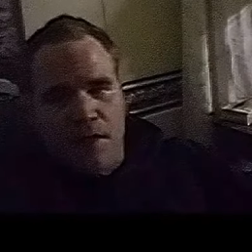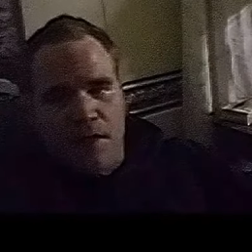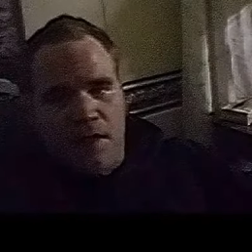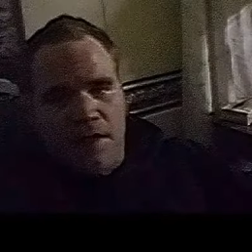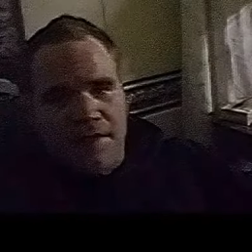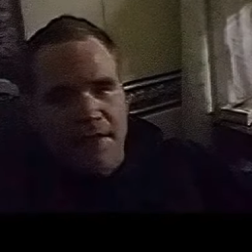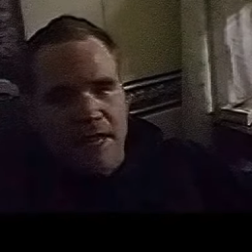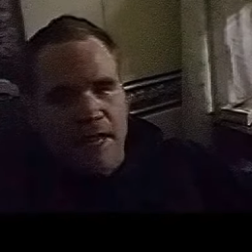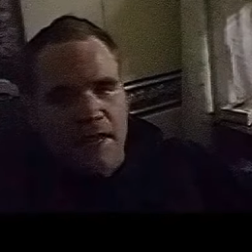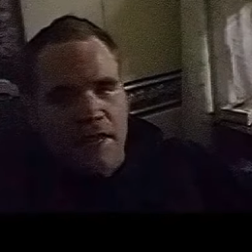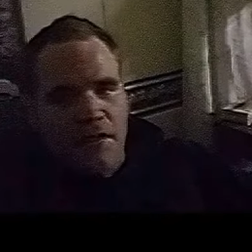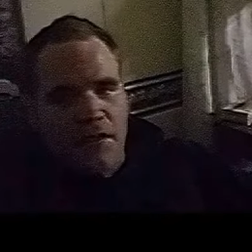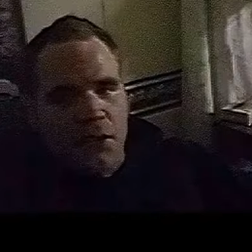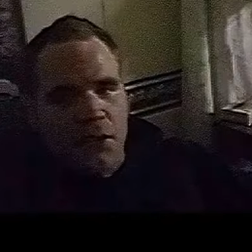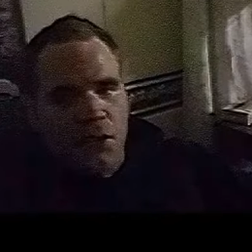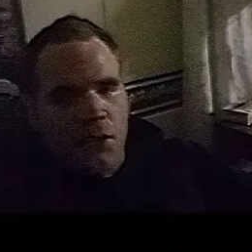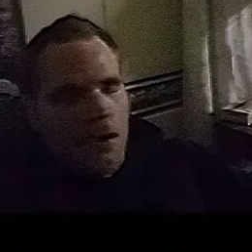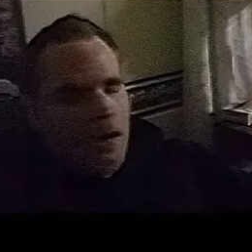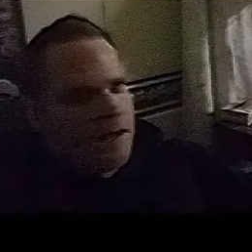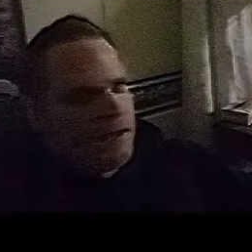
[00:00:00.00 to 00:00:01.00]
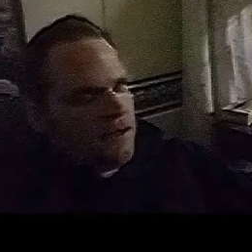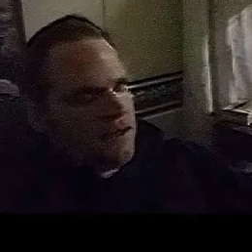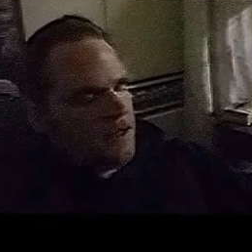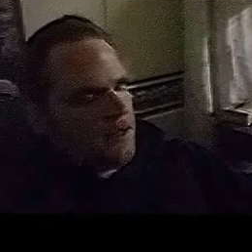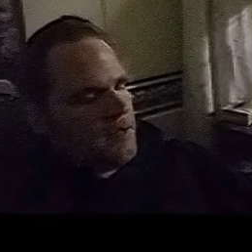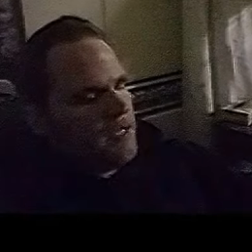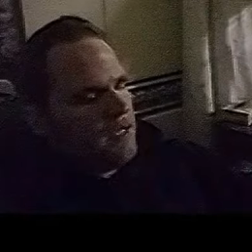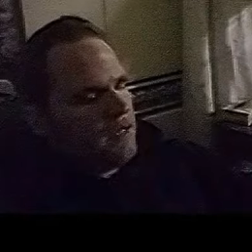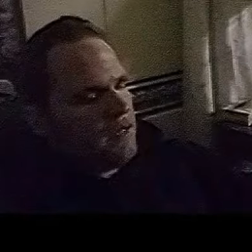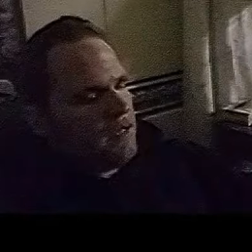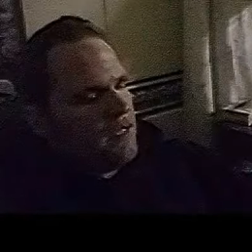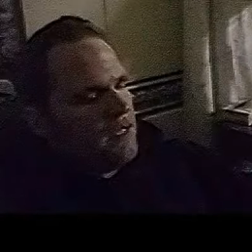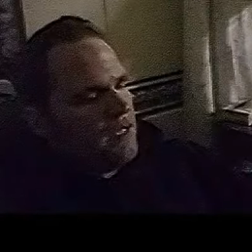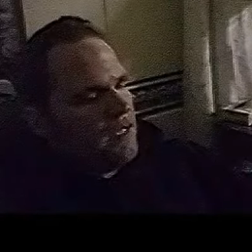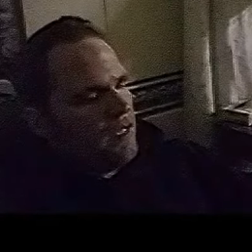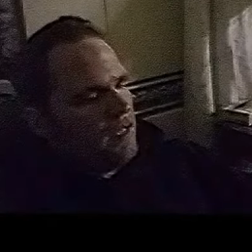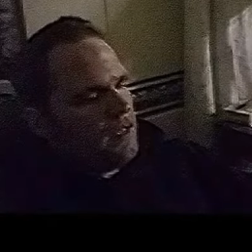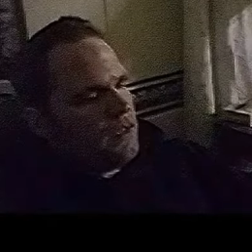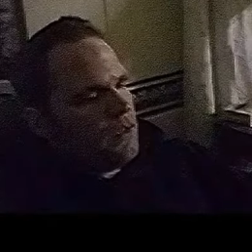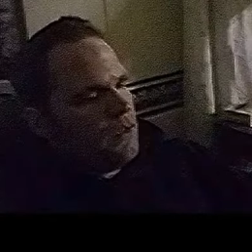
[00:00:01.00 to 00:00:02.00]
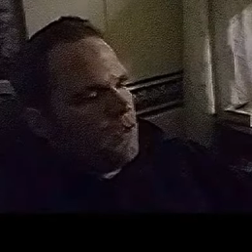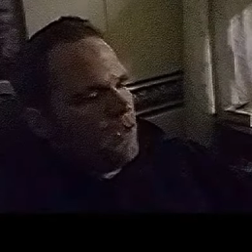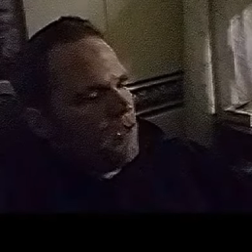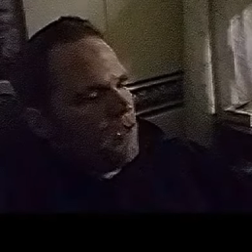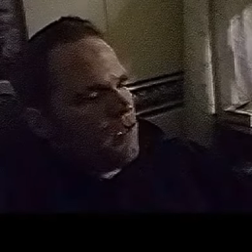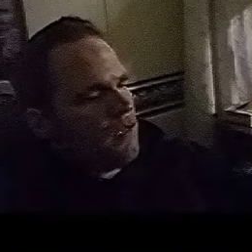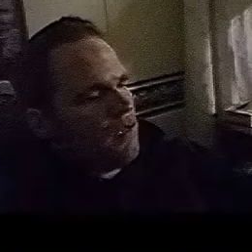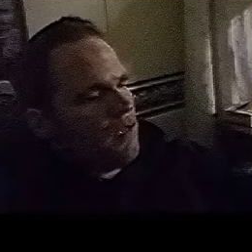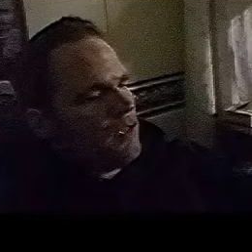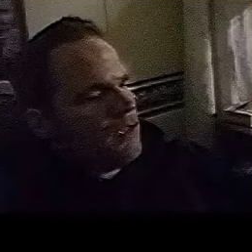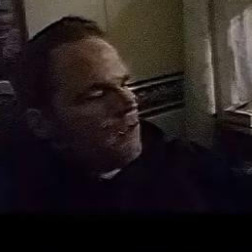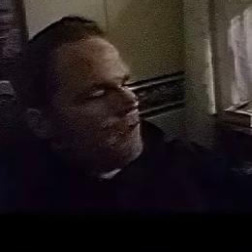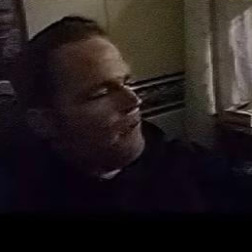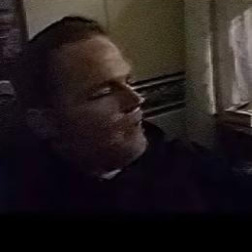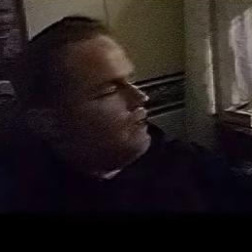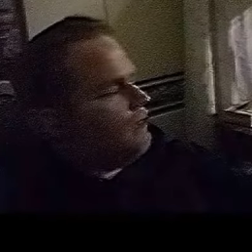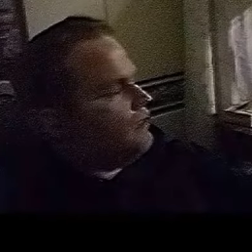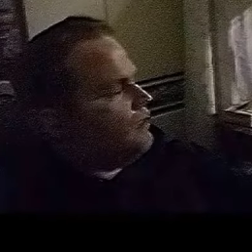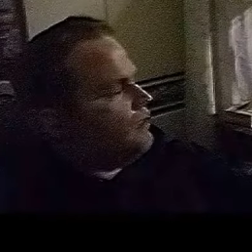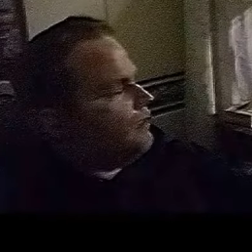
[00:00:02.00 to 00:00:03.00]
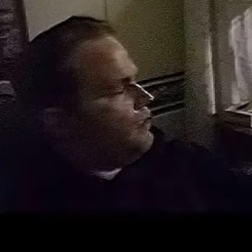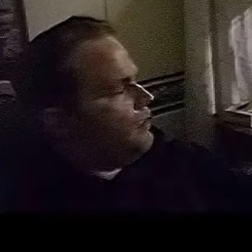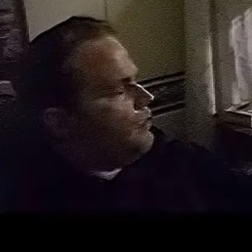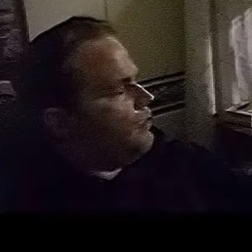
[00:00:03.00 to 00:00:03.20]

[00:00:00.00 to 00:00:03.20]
I've gotten a few questions about that, and I just wanted to clarify real